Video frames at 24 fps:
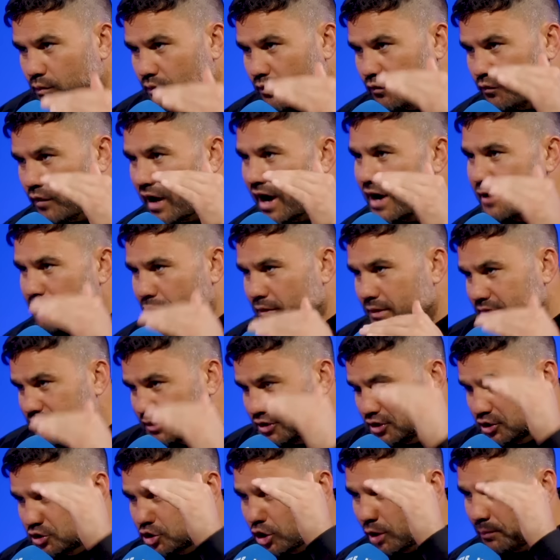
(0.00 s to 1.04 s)
favourites,
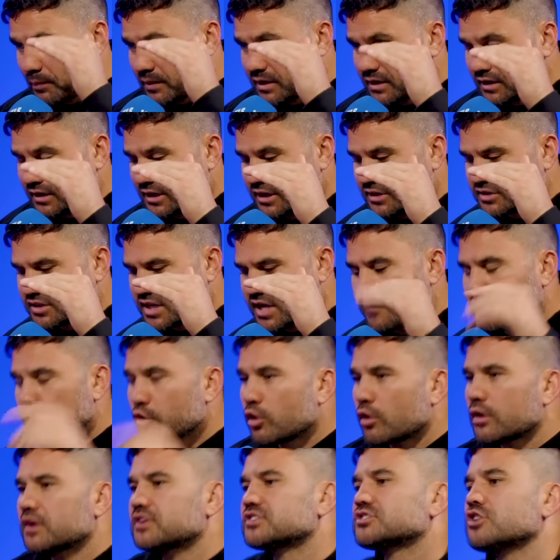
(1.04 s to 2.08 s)
you top of your list. If
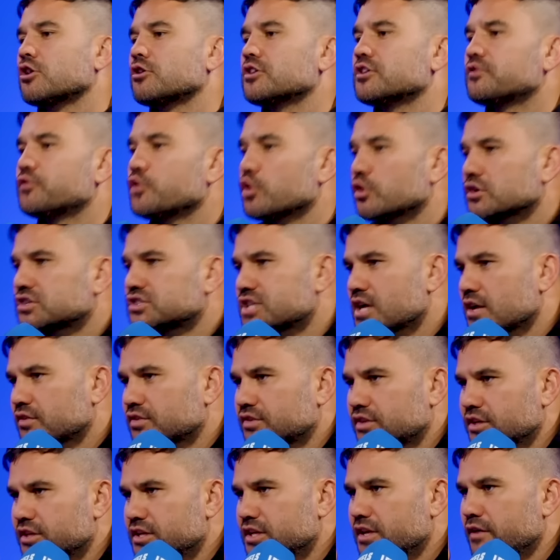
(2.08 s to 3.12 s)
you're a South
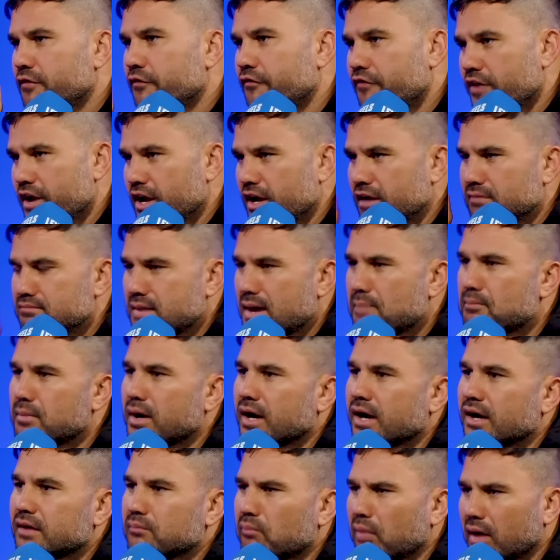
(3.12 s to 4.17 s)
Sydney fan
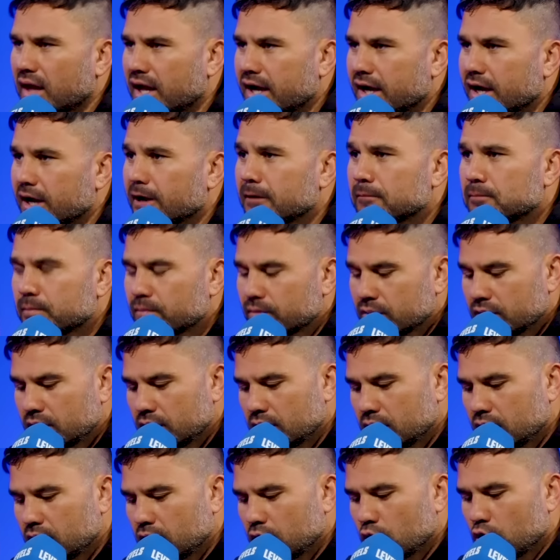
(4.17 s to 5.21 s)
member player,
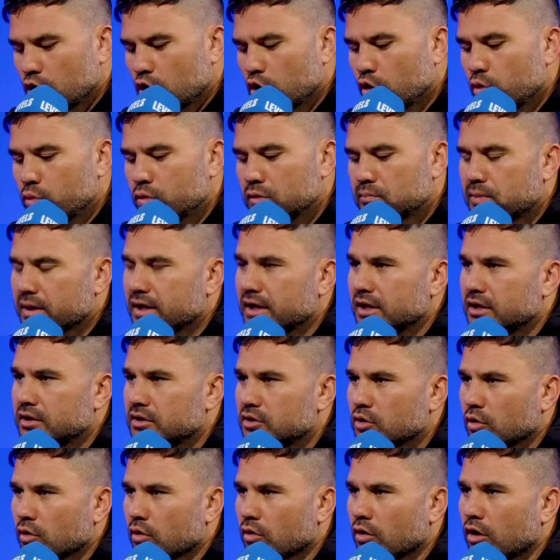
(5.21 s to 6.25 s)
who would be
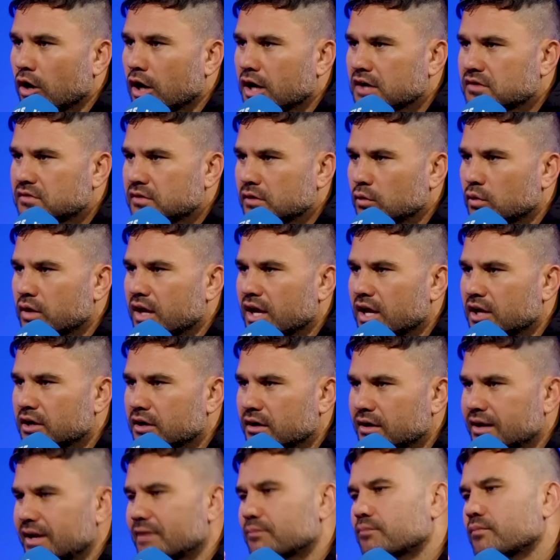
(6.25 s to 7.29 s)
your ideal
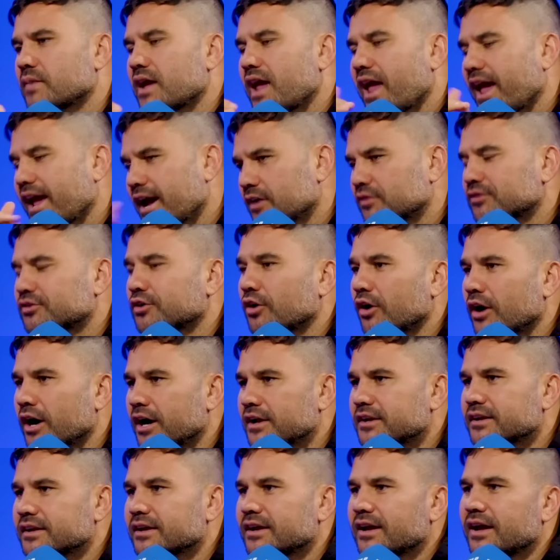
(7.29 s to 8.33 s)
candidate?
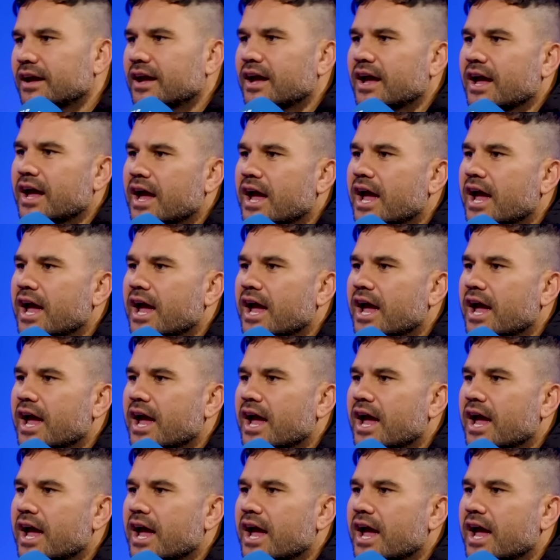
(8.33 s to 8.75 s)
Outside of